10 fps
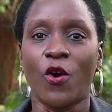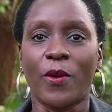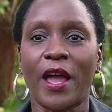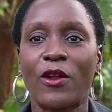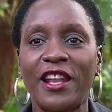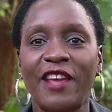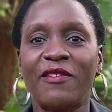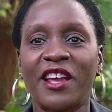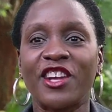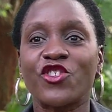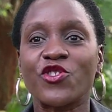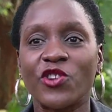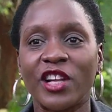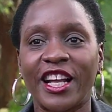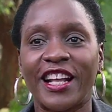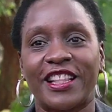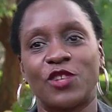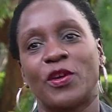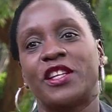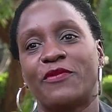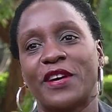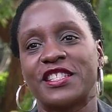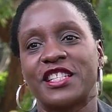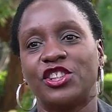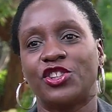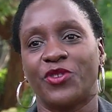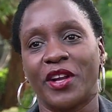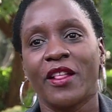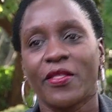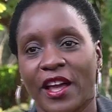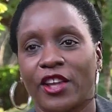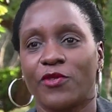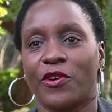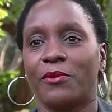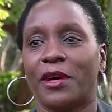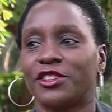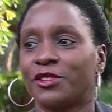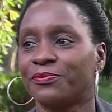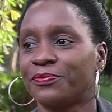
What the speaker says: We are living truly in the 21st century. Thank you very much.